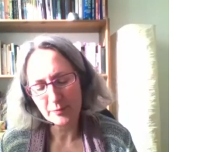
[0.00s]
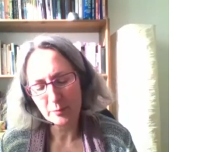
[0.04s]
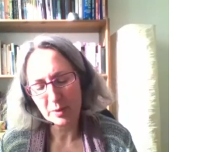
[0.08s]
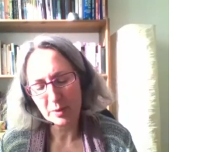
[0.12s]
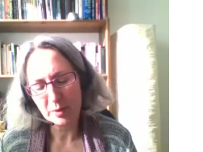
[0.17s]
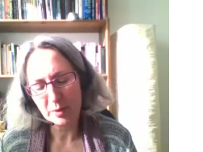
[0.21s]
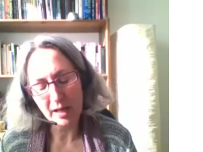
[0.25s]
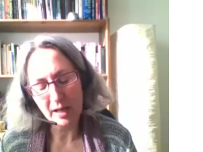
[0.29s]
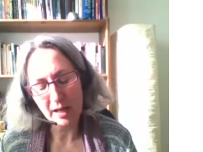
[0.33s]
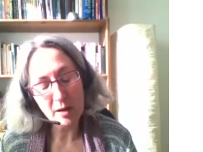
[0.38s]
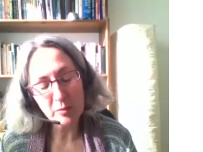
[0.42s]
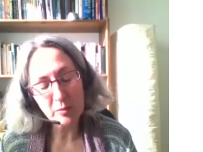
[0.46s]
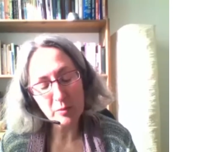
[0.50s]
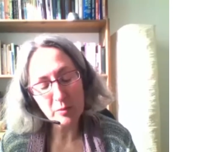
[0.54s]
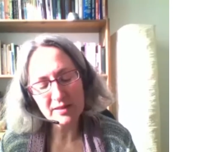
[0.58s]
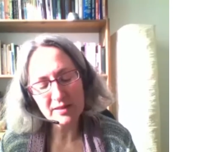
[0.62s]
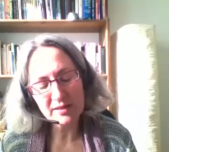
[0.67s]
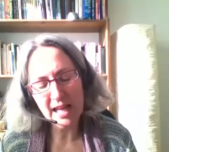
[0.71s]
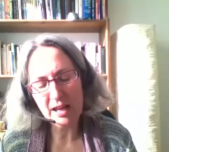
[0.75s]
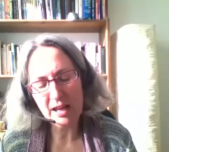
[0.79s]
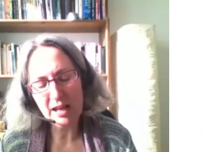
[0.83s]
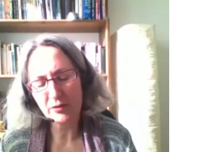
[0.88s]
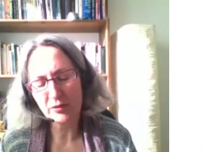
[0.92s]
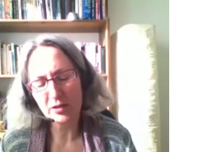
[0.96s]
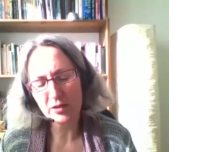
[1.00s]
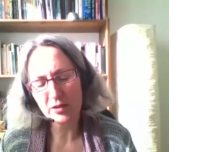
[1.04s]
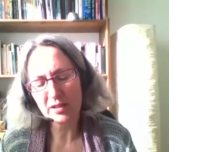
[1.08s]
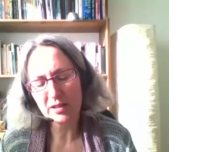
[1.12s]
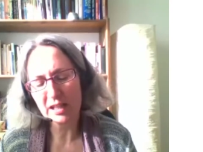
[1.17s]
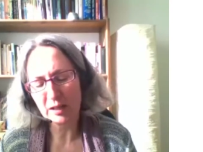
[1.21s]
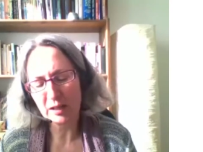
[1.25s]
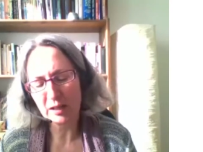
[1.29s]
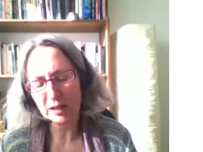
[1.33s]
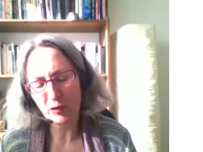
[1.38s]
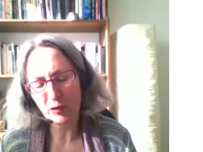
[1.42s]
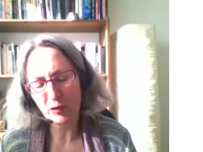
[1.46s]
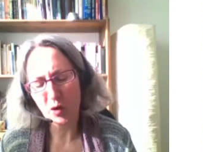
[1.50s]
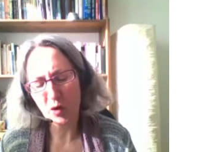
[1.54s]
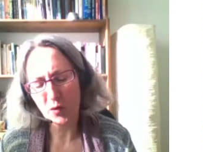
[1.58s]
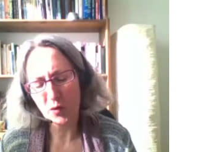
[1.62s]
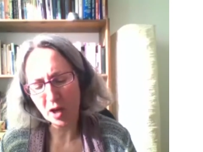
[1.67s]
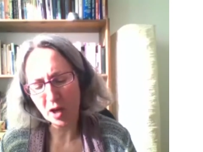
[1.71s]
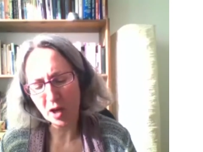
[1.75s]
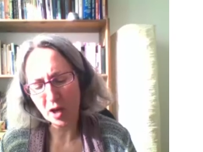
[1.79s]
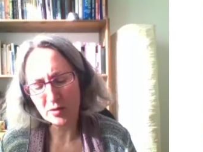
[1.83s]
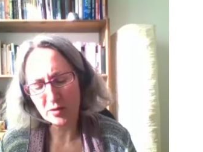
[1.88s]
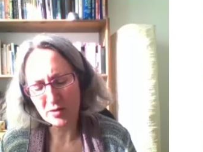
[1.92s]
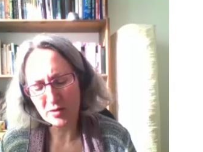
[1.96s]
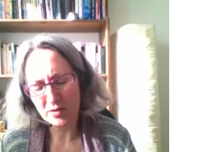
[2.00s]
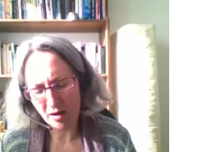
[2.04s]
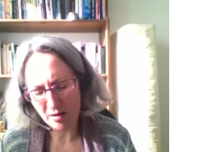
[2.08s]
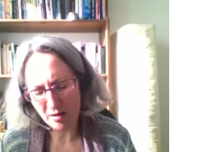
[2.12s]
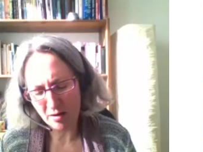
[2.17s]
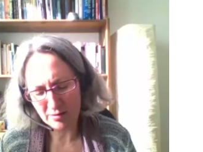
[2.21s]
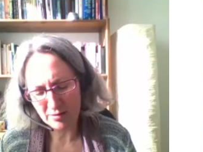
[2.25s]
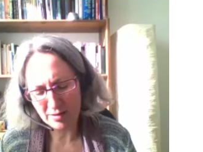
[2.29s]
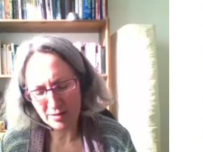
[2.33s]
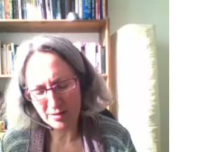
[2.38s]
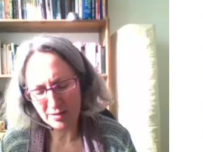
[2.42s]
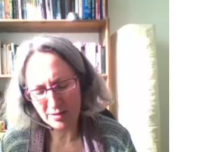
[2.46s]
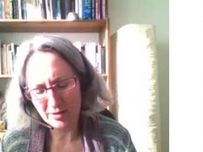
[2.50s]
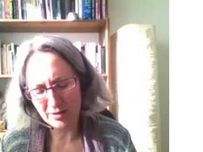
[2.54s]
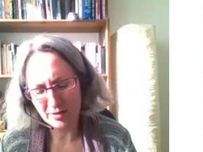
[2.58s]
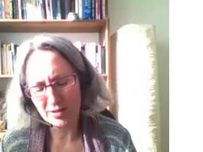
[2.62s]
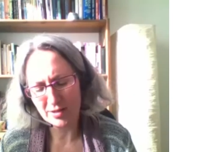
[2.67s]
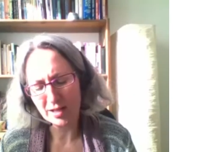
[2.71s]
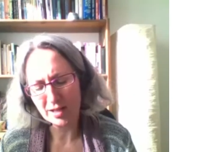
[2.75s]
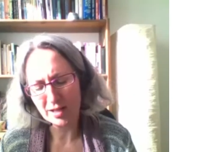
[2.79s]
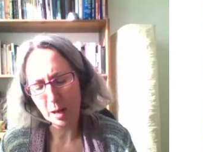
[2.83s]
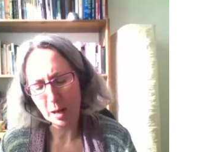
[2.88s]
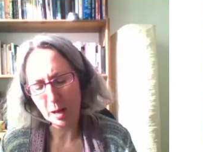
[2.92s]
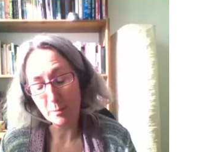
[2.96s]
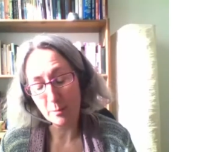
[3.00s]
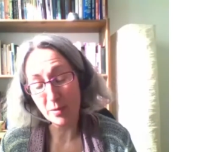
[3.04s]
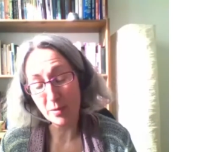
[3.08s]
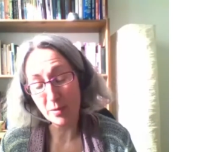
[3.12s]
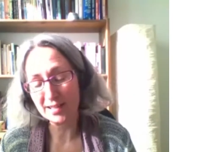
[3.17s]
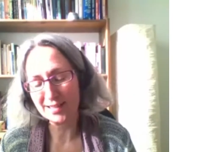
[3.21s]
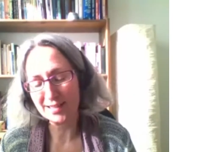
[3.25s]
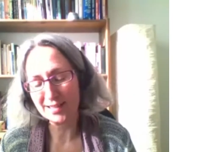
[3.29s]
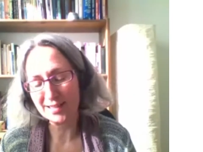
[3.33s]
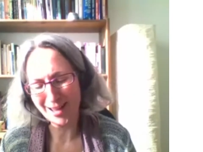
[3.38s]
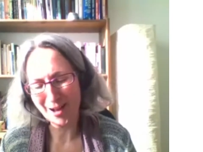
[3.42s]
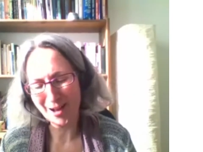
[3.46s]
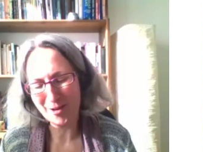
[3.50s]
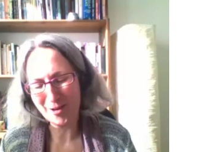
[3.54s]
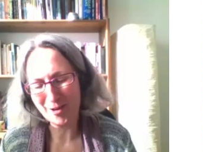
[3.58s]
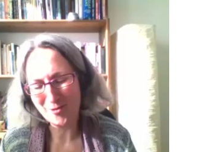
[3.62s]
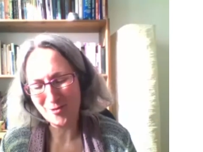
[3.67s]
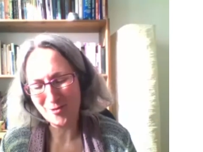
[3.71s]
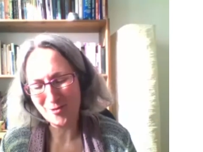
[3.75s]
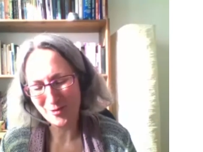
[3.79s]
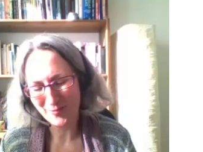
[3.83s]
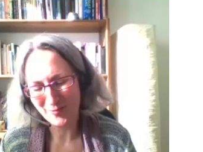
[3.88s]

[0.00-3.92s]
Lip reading: But I will never give you those answers myself,